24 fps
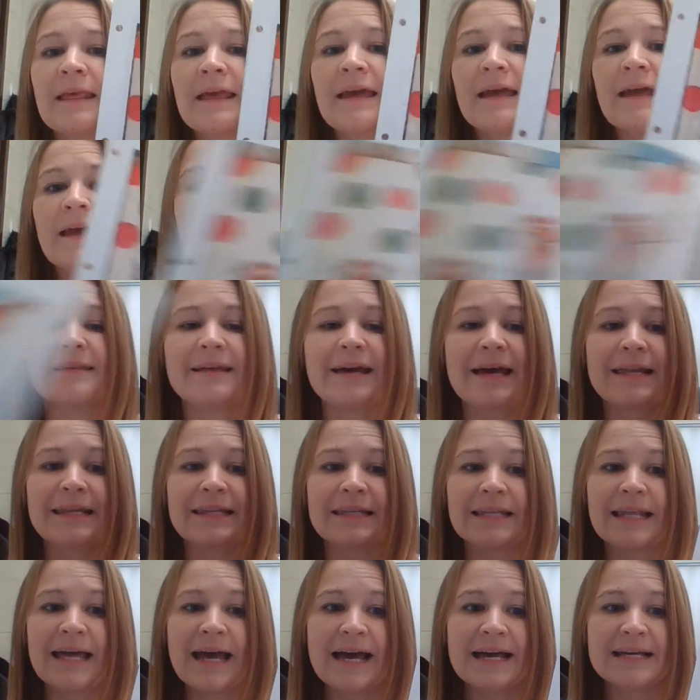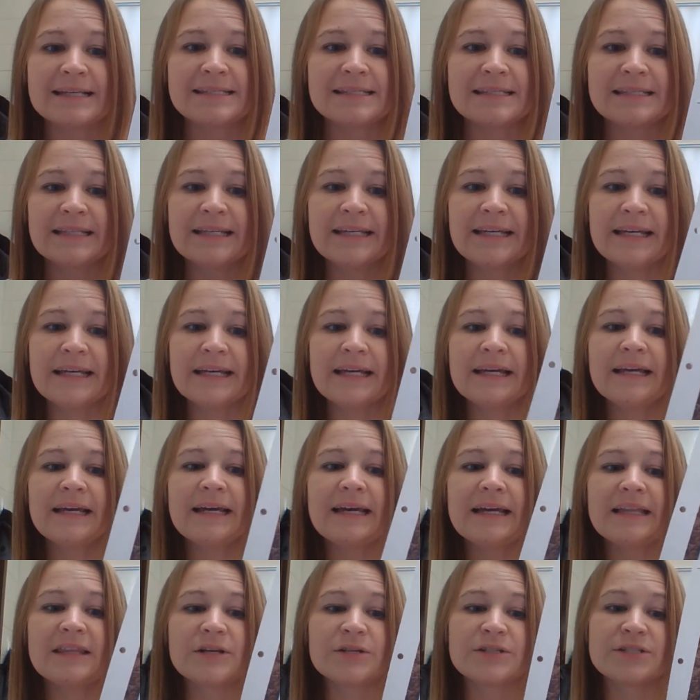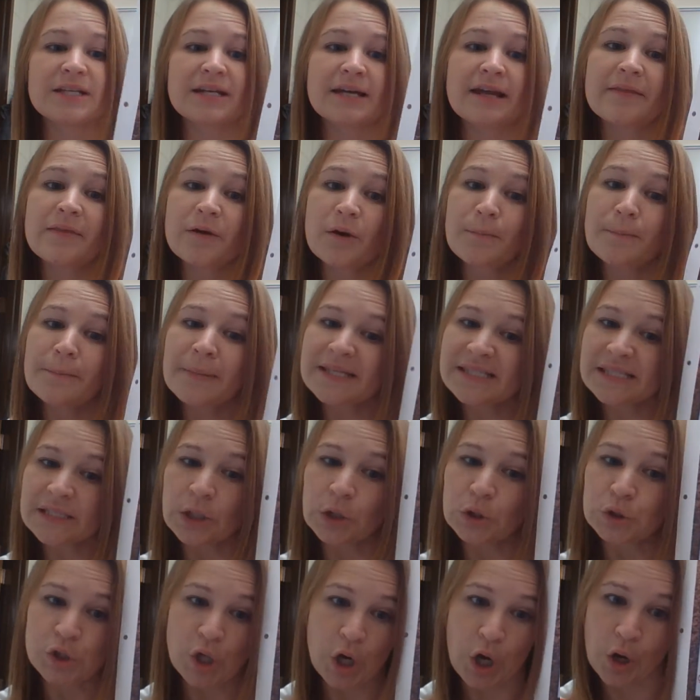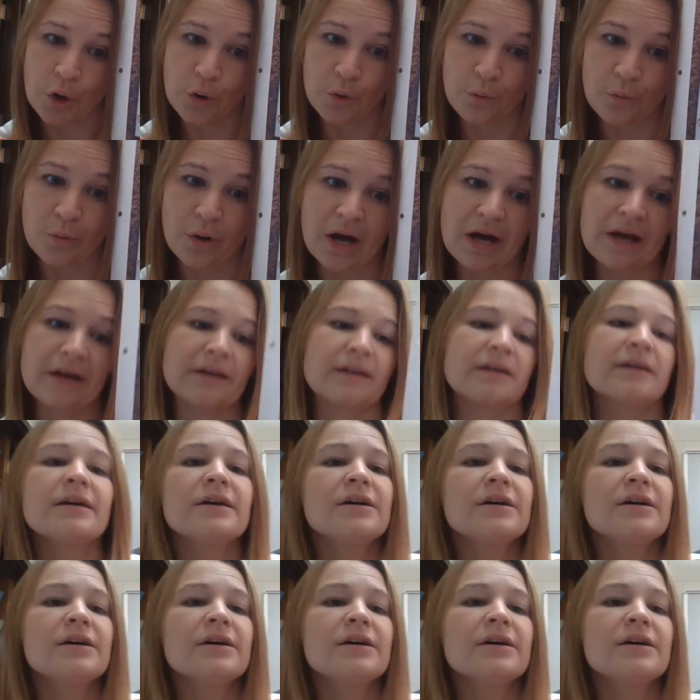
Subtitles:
And then lastly, there's another mistletoe one.